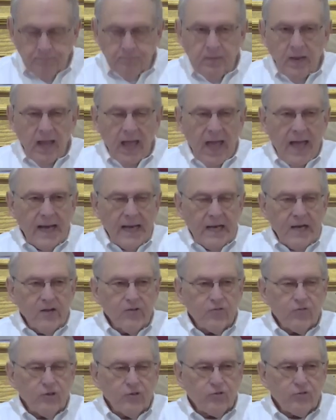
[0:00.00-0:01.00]
And it
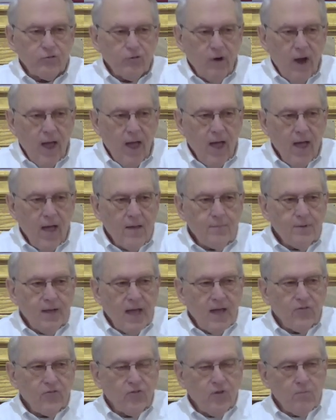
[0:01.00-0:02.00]
is described
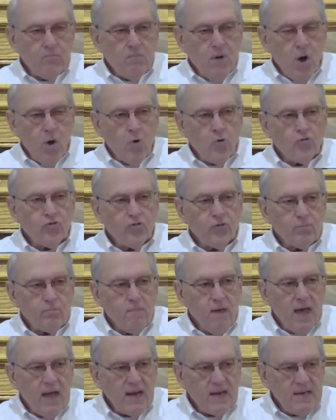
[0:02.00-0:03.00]
as the most
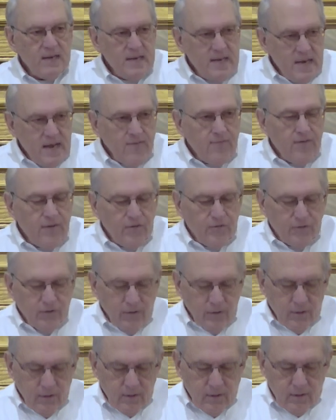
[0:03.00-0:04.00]

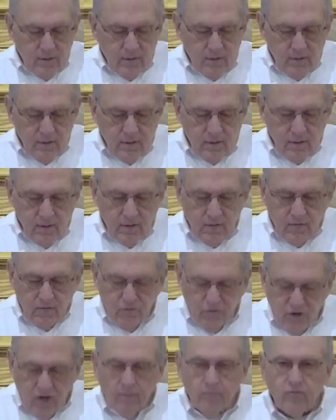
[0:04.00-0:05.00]
magnificent
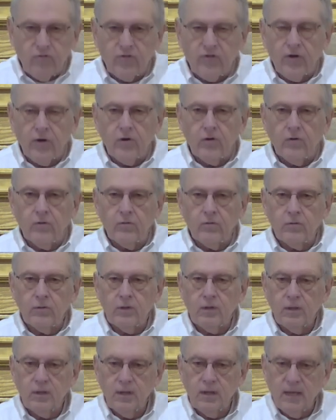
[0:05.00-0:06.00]
gemstone
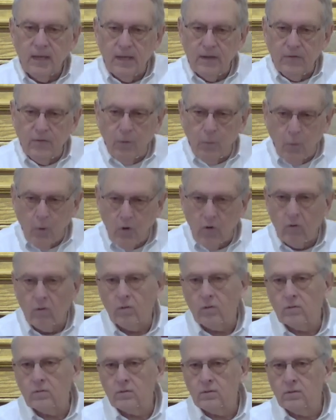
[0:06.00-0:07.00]
in the
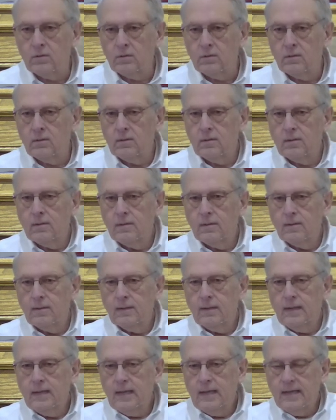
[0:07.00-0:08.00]
world.
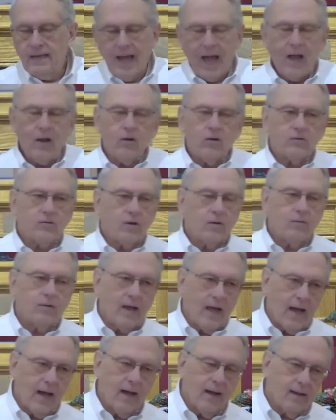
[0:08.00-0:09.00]
Now, I looked
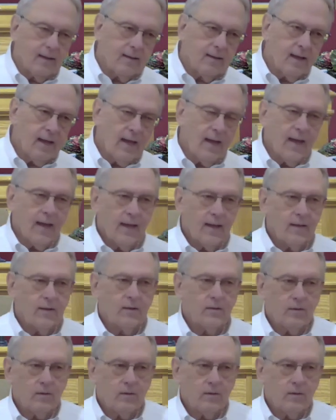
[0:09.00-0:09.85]
online, and